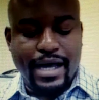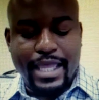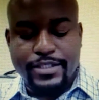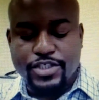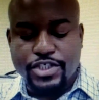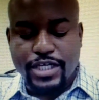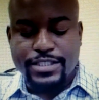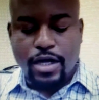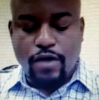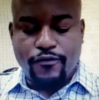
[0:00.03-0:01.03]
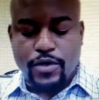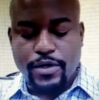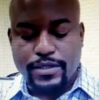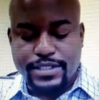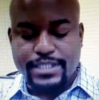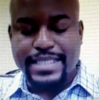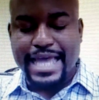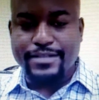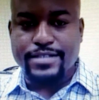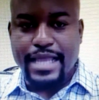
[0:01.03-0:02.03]
it's just over six
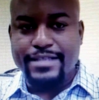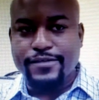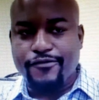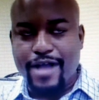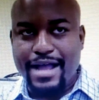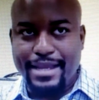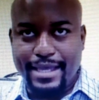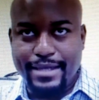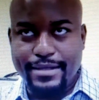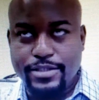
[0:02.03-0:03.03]
thousand as of Friday.